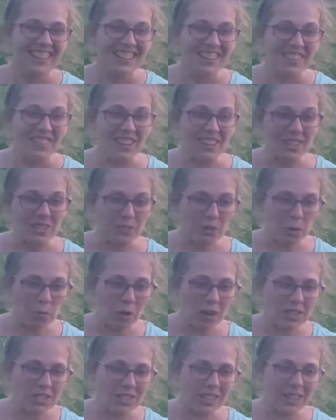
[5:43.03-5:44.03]
Thanks for
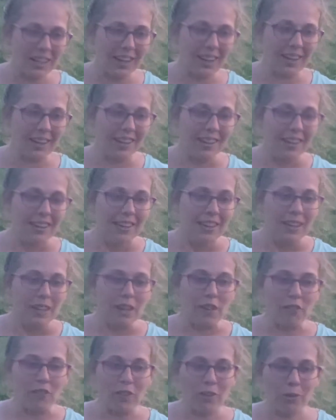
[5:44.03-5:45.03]
watching.
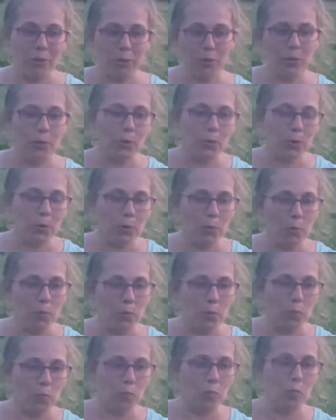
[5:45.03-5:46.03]
If you
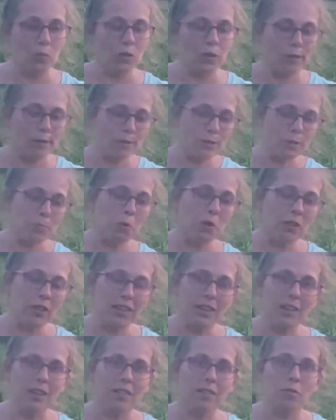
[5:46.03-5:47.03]
use
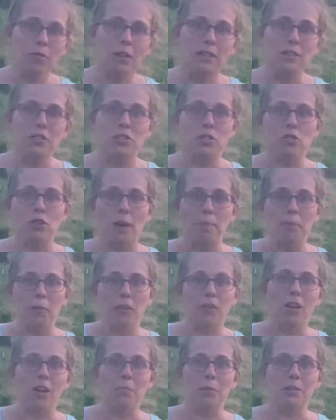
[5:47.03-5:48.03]
Mullein, why don't you drop in
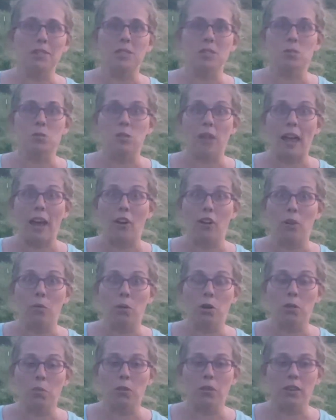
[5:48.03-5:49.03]
the comments how you
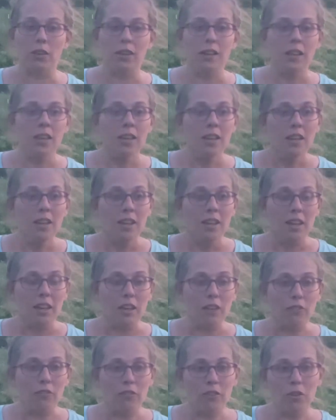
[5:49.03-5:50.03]
work with it.
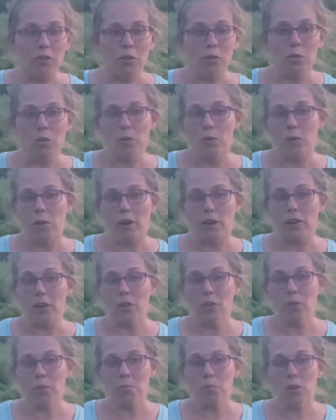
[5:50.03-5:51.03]
If you are
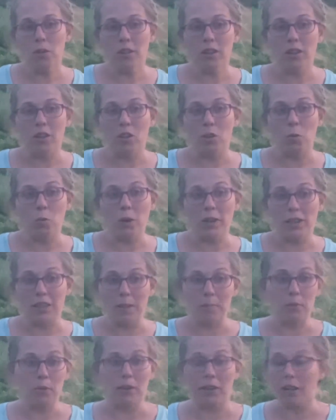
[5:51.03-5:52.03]
new to Mullein and you want to
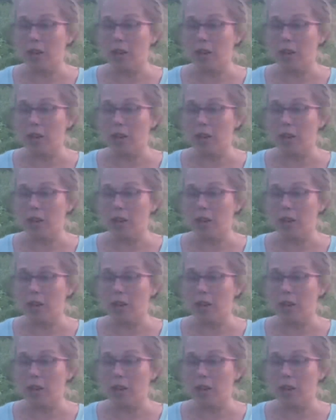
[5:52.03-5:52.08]
keep learning